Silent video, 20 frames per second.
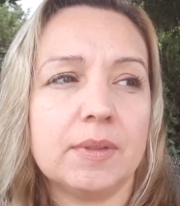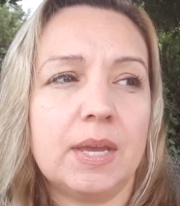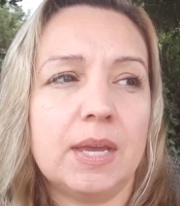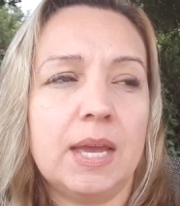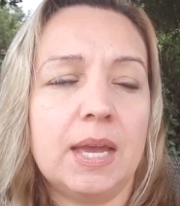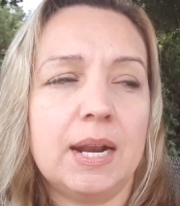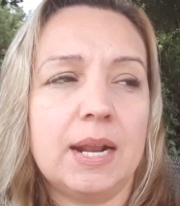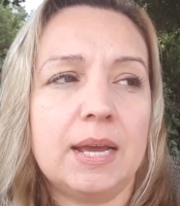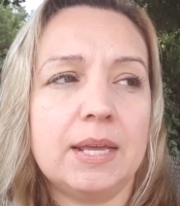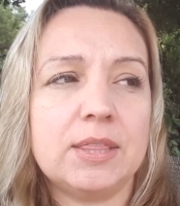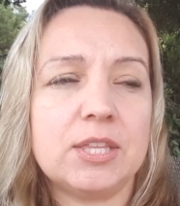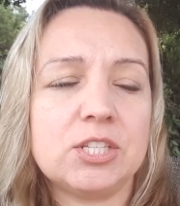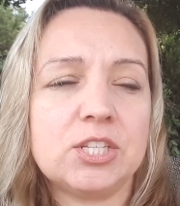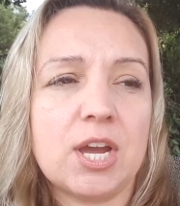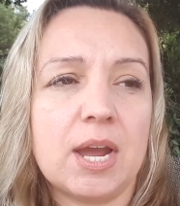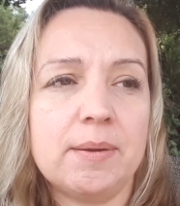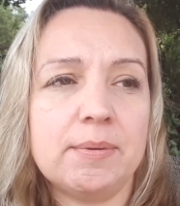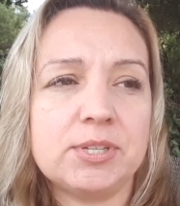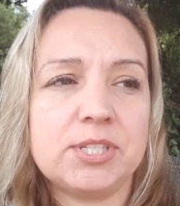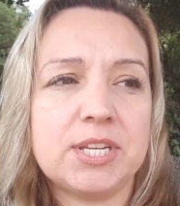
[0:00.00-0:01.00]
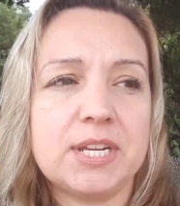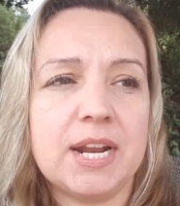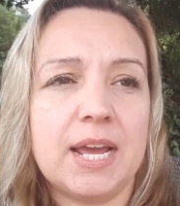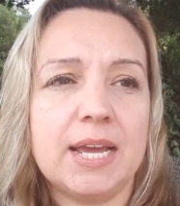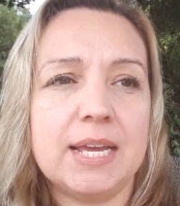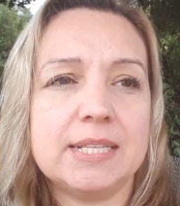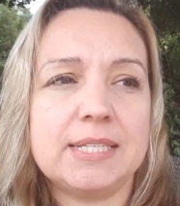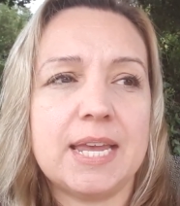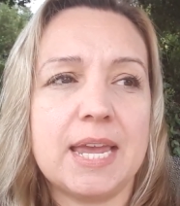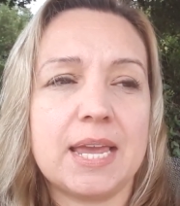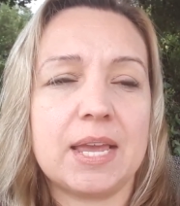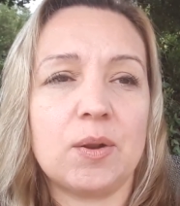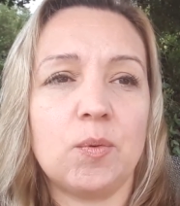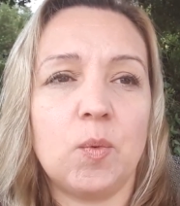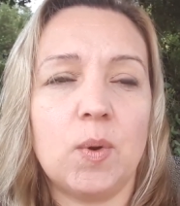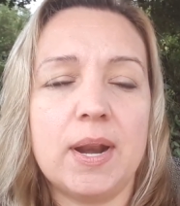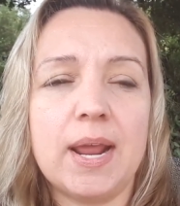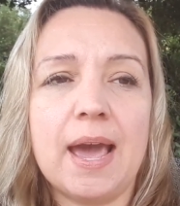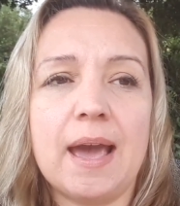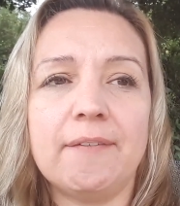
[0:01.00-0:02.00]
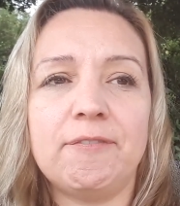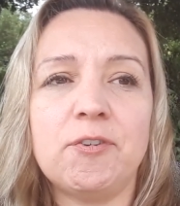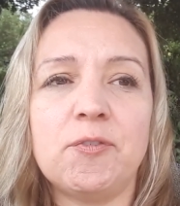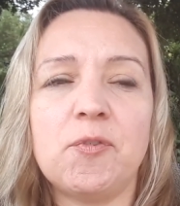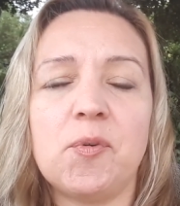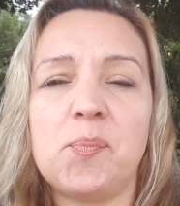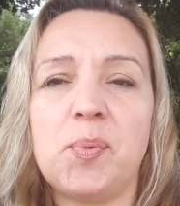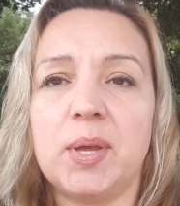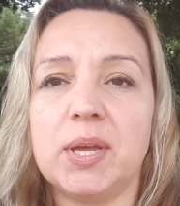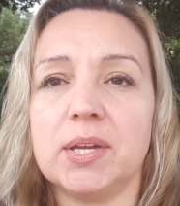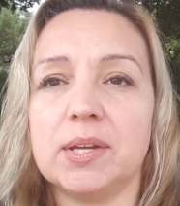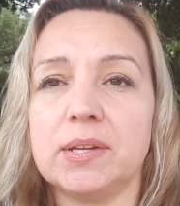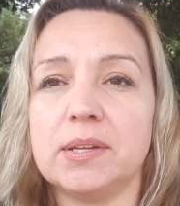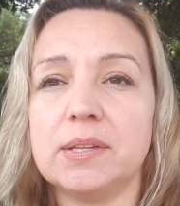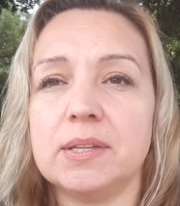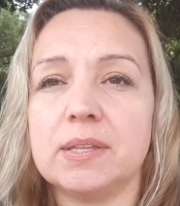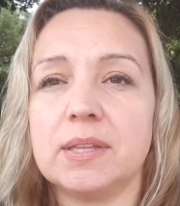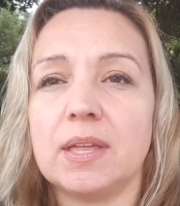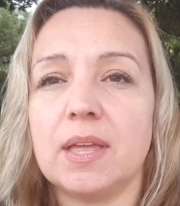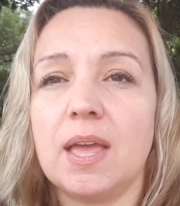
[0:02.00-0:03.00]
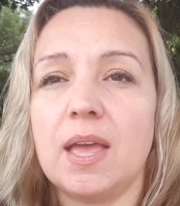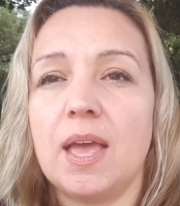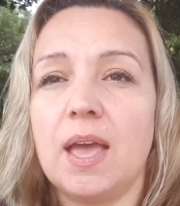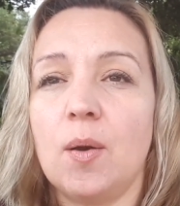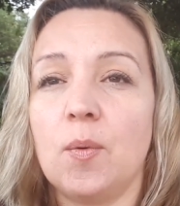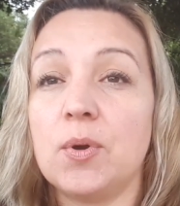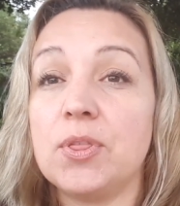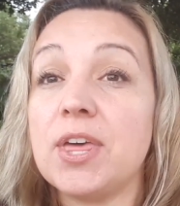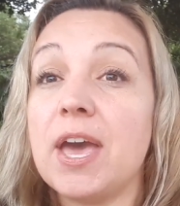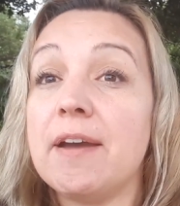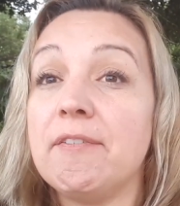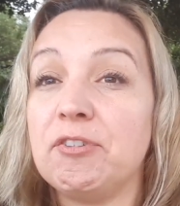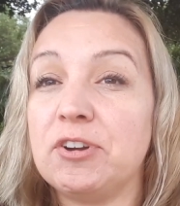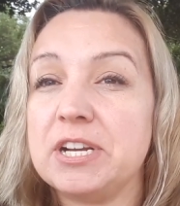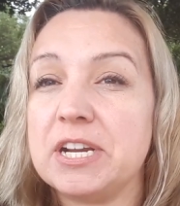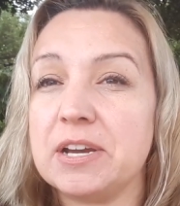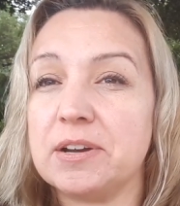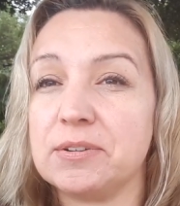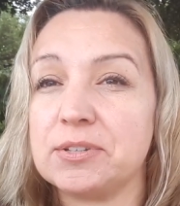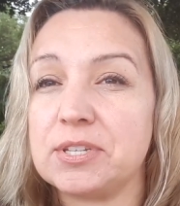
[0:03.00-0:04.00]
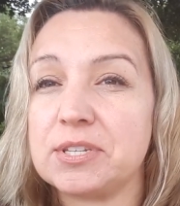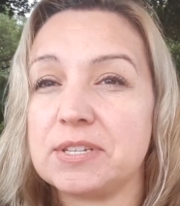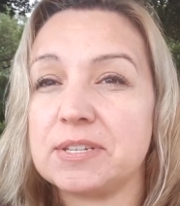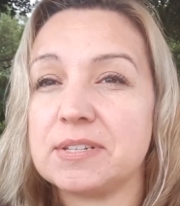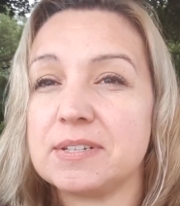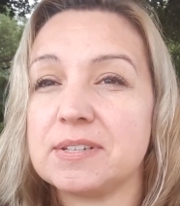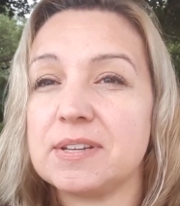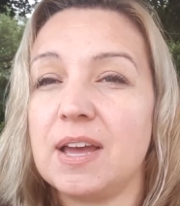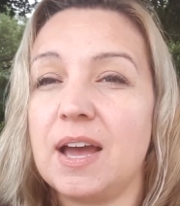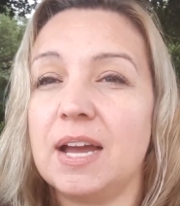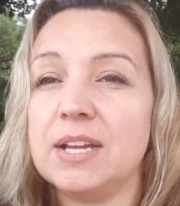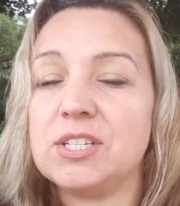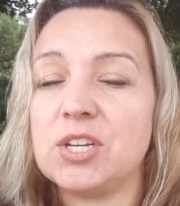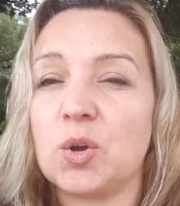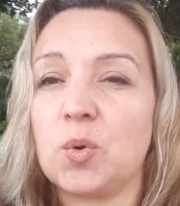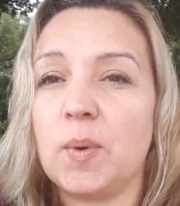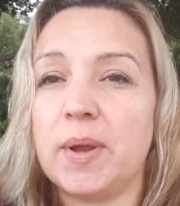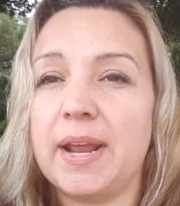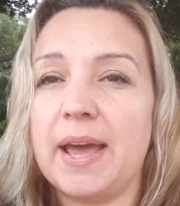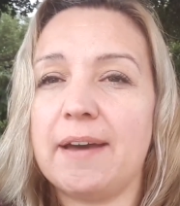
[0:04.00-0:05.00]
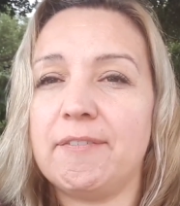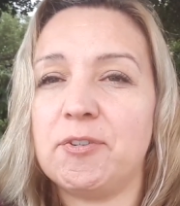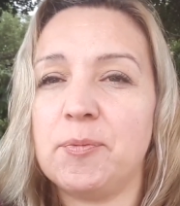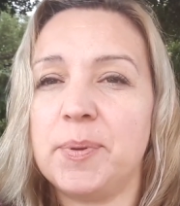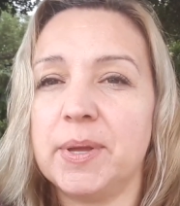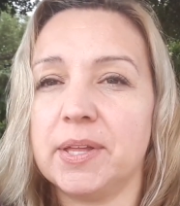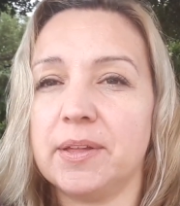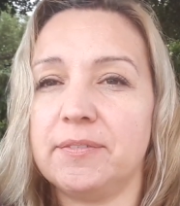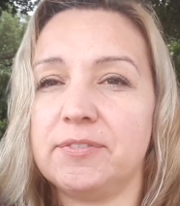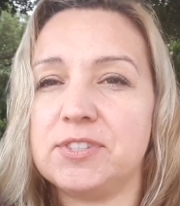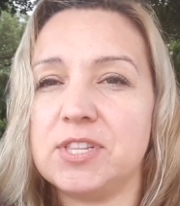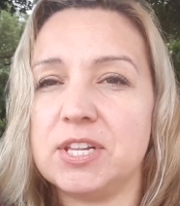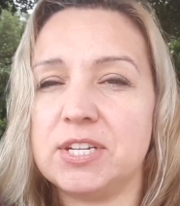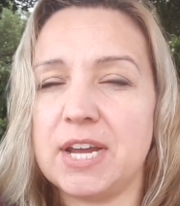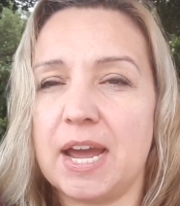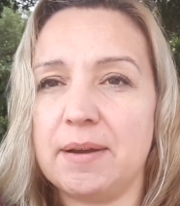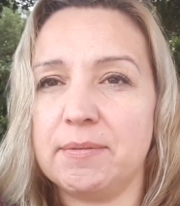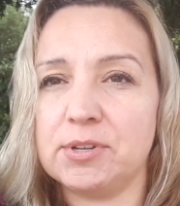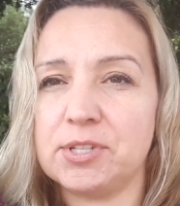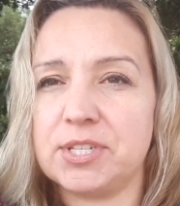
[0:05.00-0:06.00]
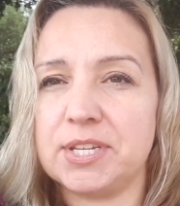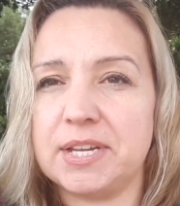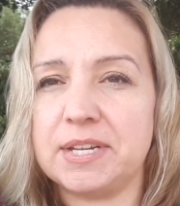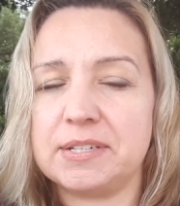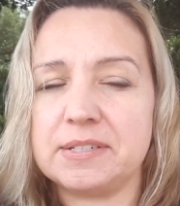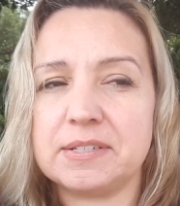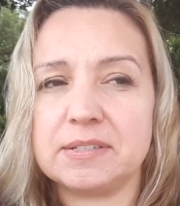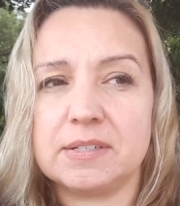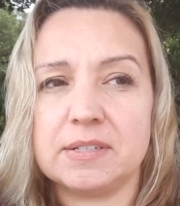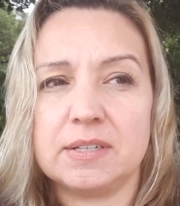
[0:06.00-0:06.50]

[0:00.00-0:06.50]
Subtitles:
the tyrosine, I had taken 1/2 of a pill with every dose. I took 1/2 a pill of the tyrosine,